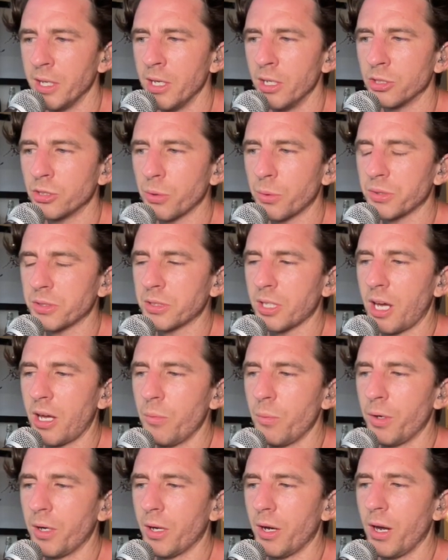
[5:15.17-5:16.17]
So as
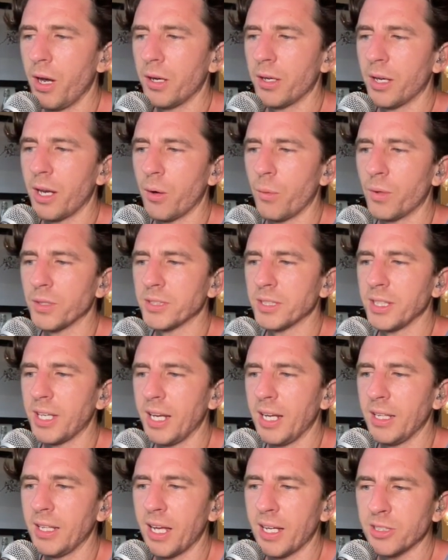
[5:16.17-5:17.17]
time went on and I wasn't
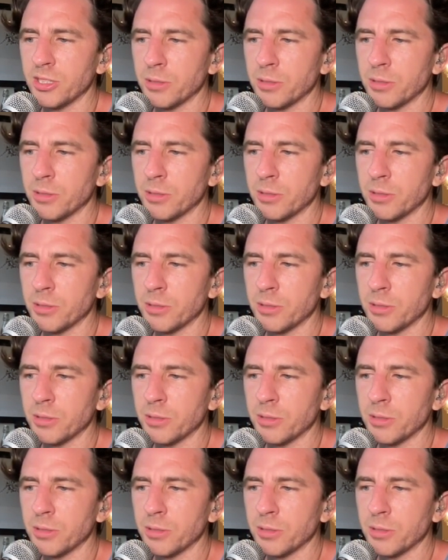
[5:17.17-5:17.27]
getting that